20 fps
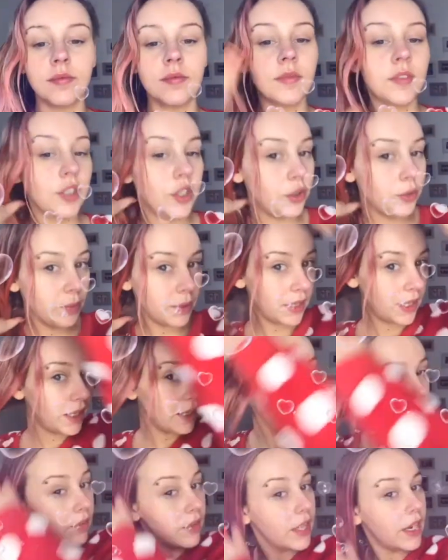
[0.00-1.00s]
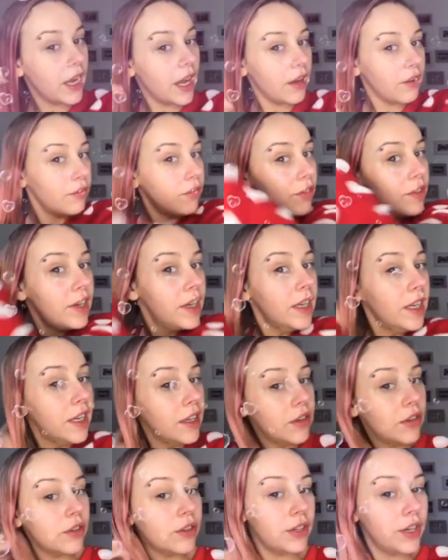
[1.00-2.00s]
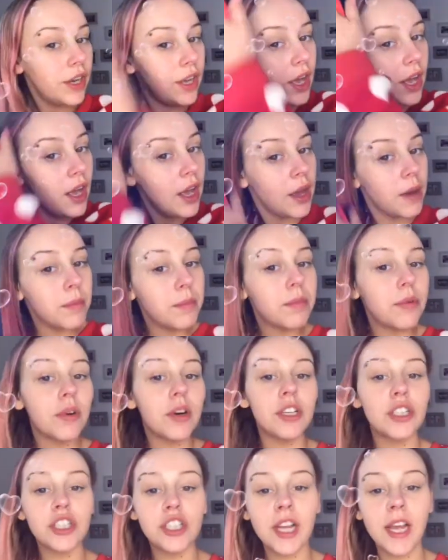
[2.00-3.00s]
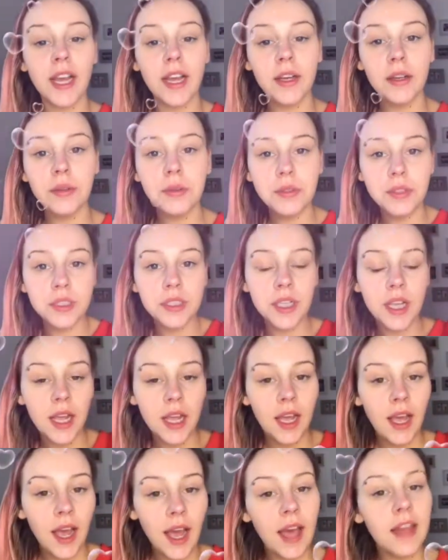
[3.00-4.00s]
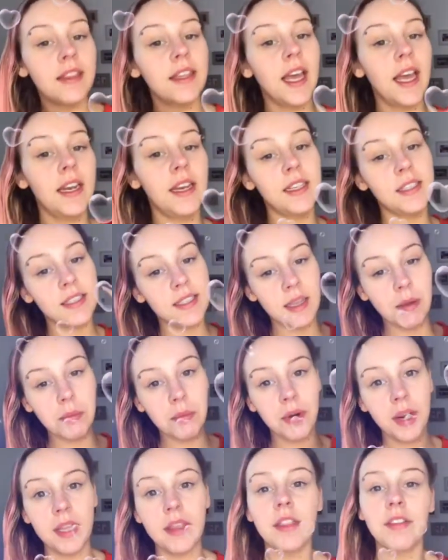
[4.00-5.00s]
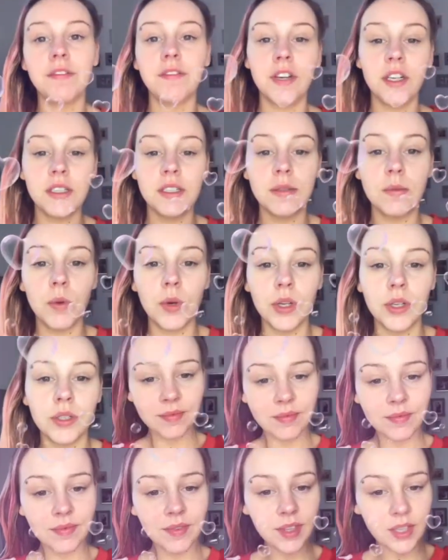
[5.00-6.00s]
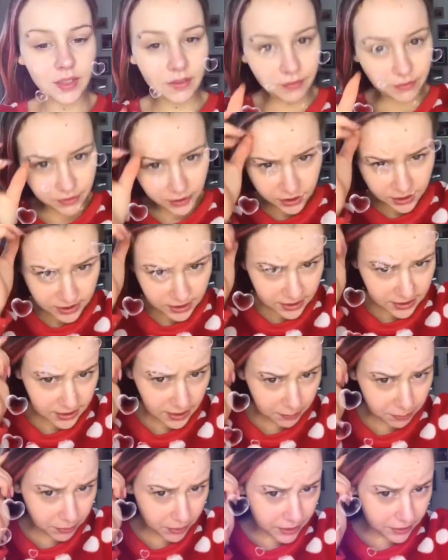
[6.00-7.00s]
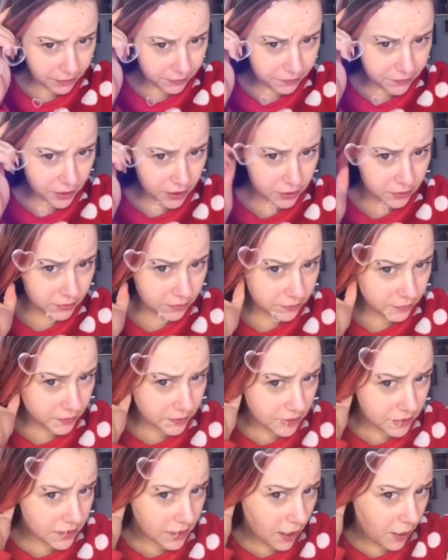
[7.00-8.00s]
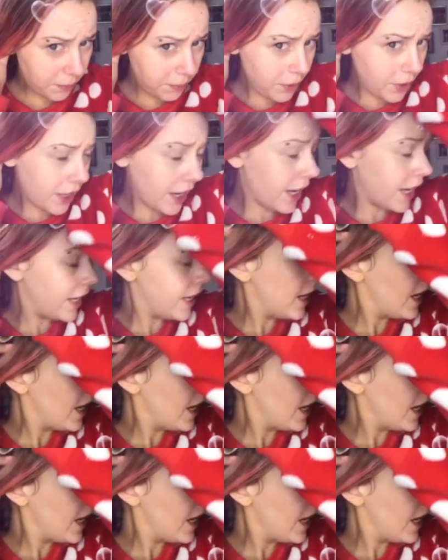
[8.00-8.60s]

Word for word: You wanna give it a really good brush out and then separate the first one. First, separate the first one from the top of your head